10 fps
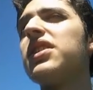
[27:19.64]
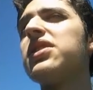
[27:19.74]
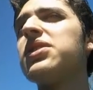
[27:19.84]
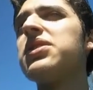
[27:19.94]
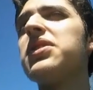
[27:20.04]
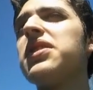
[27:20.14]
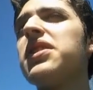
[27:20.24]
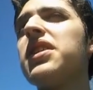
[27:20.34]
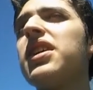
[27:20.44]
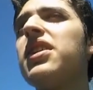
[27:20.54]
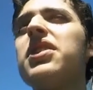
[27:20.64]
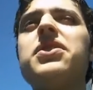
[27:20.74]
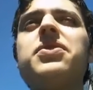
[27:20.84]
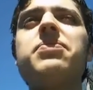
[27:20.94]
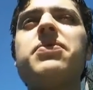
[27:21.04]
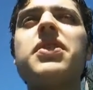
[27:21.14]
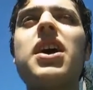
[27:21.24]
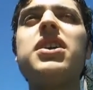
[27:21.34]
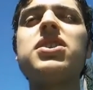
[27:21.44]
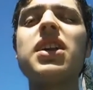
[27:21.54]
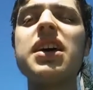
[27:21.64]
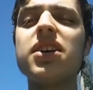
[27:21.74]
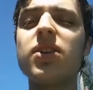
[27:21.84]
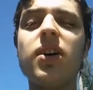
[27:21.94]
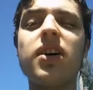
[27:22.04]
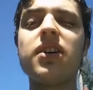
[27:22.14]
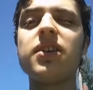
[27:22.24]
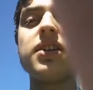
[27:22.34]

It's just, I don't know, I just like it a lot.